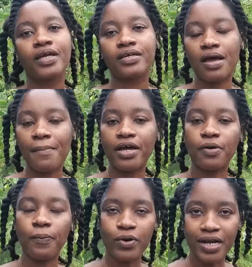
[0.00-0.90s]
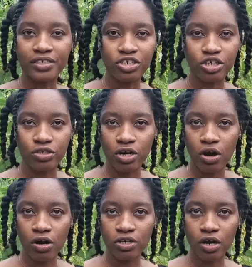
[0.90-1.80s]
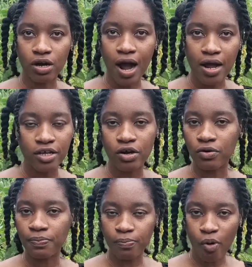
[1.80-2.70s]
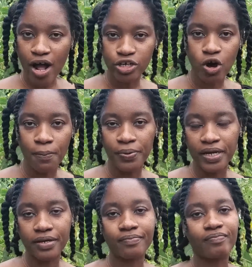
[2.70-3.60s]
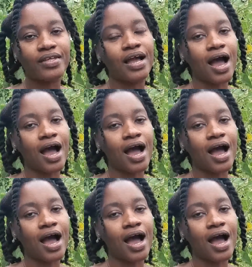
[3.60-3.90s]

yeah man, you put that in your boiled dumpling